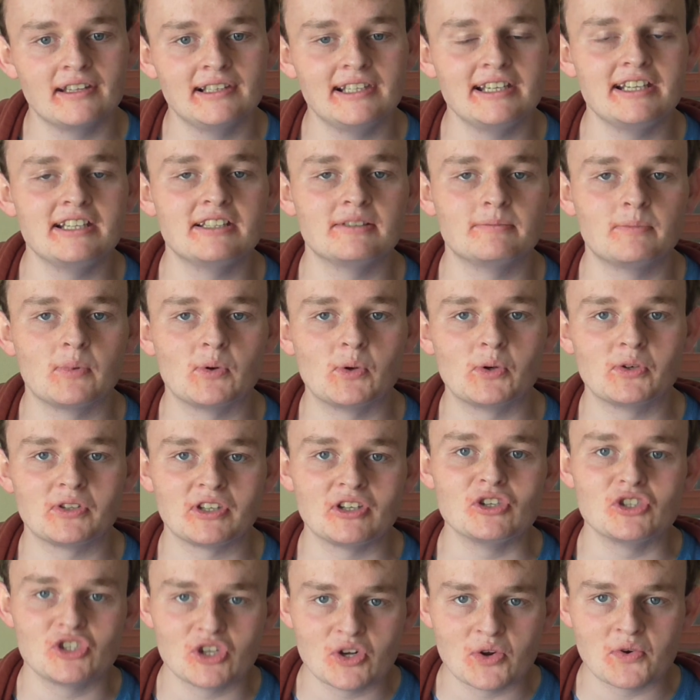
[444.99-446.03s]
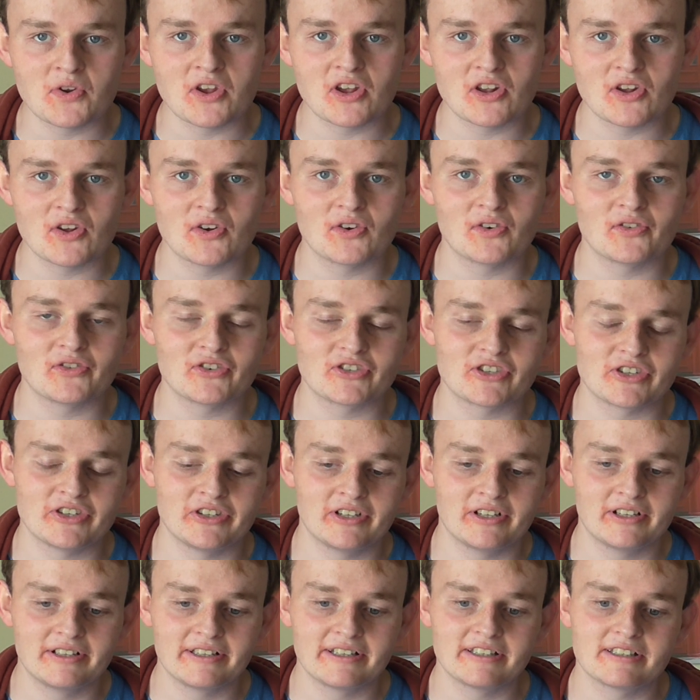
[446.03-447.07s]
the leaderboard in Junior
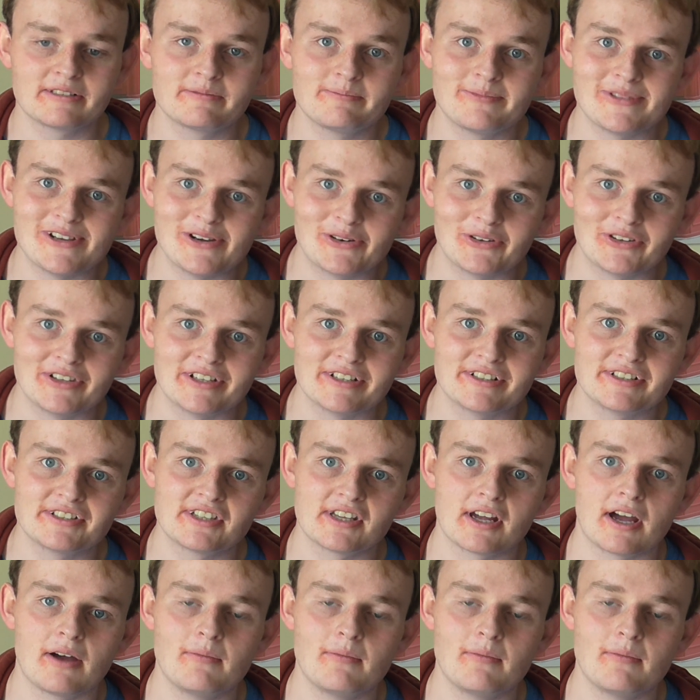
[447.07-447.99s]
Eurovision, let's be honest.